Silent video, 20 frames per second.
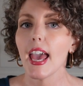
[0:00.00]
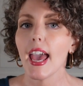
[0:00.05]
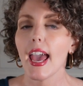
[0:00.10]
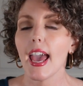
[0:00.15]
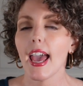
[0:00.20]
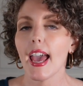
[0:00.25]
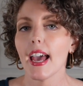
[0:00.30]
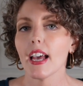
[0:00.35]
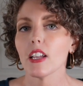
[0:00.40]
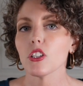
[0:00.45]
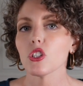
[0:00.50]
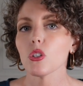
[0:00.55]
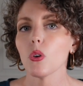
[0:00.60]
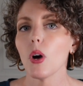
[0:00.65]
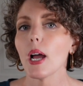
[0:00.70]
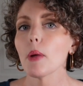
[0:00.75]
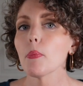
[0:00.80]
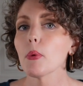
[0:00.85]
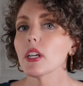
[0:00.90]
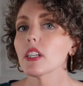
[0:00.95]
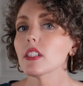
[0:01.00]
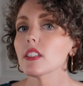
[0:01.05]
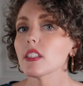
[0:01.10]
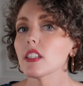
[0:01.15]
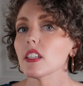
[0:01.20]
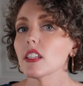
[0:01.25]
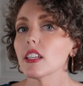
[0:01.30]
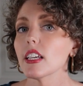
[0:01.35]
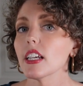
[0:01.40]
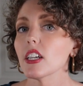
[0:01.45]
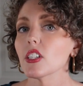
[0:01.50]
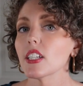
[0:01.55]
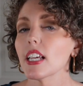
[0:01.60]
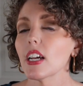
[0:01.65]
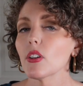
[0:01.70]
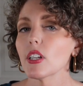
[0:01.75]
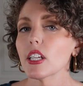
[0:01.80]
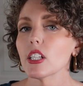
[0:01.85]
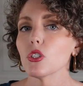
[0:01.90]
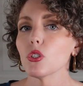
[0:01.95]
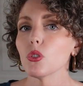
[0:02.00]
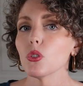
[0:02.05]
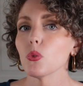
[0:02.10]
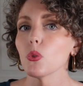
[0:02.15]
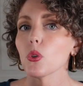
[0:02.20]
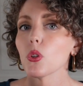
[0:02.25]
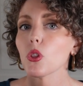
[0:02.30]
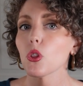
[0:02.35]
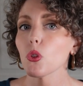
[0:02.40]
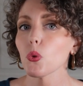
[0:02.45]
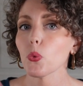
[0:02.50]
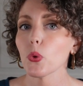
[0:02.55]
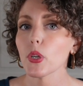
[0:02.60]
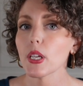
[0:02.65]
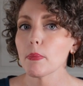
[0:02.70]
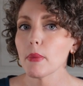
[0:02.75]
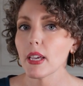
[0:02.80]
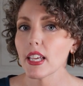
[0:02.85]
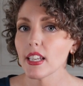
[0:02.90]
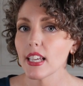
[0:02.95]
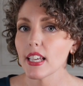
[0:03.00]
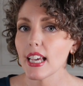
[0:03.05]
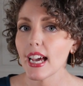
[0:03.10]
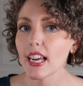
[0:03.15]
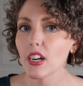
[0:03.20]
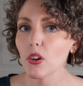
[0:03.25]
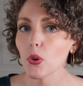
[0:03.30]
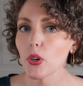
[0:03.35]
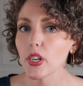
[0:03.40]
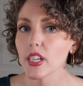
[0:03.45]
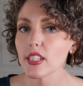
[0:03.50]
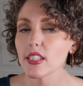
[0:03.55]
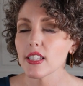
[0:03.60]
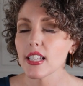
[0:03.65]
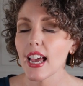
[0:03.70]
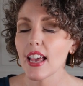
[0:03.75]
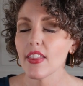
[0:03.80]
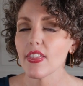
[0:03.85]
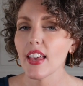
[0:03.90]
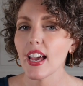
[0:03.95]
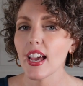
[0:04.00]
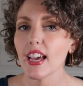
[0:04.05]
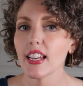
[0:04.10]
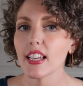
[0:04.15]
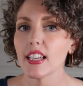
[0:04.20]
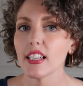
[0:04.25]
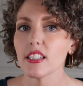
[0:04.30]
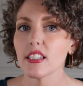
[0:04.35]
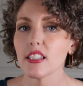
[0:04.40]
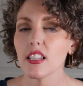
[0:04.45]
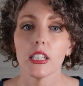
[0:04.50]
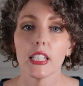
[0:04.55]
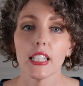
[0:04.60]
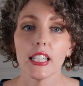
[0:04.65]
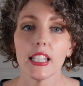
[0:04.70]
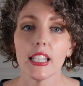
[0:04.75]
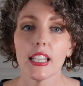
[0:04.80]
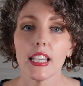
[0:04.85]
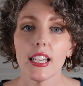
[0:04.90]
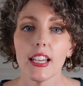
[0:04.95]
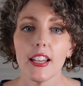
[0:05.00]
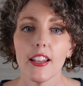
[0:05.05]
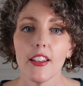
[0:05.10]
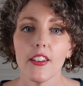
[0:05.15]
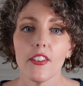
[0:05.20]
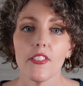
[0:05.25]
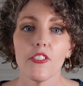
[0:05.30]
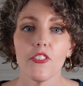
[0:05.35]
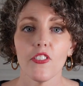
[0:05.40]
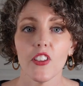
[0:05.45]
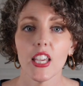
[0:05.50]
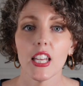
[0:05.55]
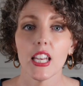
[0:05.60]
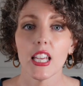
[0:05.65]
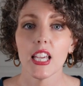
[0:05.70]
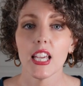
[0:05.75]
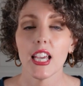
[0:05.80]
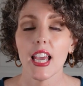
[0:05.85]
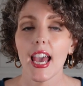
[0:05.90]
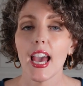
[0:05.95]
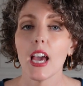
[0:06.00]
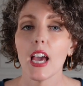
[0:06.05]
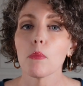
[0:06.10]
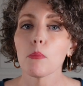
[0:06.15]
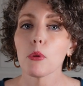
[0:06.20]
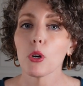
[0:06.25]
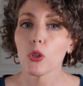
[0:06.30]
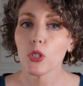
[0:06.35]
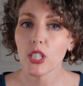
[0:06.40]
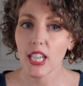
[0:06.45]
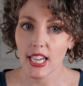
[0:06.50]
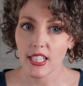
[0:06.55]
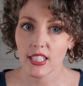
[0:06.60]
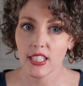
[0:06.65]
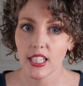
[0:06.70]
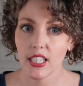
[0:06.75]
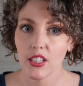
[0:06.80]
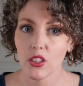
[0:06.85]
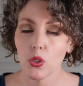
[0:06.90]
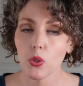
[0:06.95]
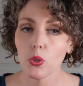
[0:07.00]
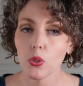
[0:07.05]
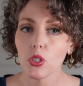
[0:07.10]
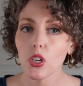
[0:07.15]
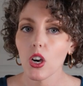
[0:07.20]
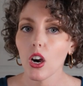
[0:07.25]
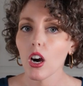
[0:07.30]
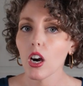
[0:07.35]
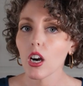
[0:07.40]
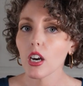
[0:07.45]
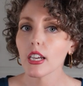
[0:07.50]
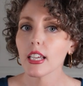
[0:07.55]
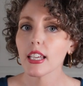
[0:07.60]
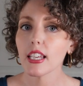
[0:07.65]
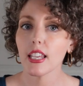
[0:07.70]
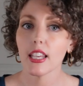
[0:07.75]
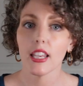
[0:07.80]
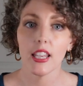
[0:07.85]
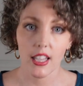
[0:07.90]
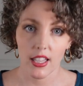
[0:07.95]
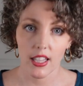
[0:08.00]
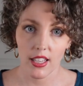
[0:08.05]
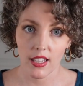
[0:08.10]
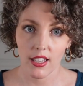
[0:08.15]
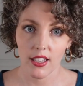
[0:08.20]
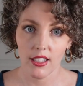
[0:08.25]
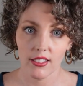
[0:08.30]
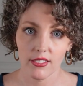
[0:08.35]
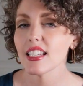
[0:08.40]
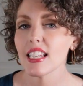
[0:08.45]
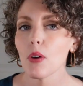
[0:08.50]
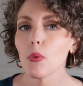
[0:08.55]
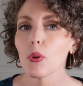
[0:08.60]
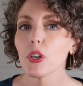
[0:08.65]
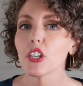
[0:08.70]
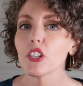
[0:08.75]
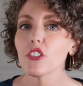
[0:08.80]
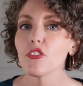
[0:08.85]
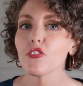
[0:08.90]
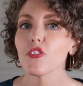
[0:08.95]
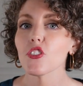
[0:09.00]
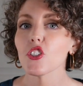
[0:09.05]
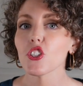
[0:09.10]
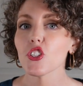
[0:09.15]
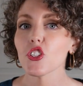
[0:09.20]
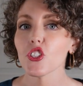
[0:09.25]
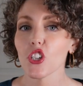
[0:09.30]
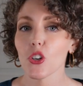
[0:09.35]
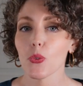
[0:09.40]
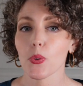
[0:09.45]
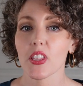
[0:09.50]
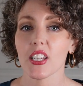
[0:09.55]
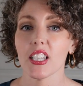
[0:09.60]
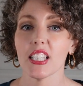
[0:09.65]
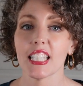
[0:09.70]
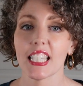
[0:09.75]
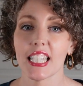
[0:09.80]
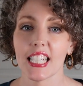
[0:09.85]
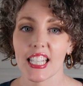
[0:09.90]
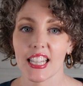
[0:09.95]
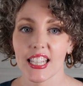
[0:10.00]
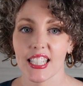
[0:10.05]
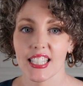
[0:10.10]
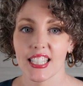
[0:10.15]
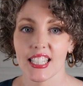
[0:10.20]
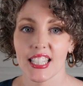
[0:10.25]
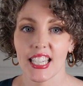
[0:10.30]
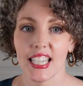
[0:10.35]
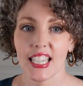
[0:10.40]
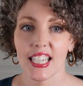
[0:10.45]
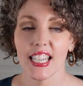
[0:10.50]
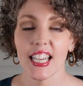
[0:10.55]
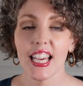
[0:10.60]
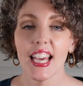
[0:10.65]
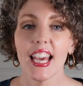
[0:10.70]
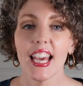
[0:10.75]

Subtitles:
And so I break skincare down into 3 main categories, and that is cleaning, feeding, and protecting. Those are key. Now we're gonna first start with cleaning the skin.